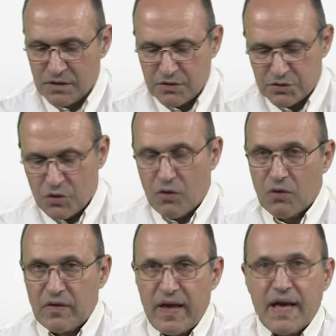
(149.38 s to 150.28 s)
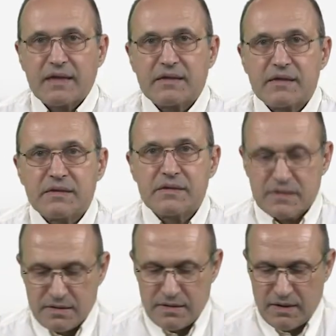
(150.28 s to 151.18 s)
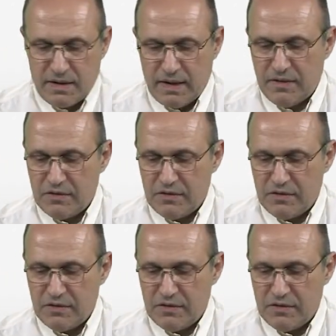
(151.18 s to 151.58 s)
So all the x's in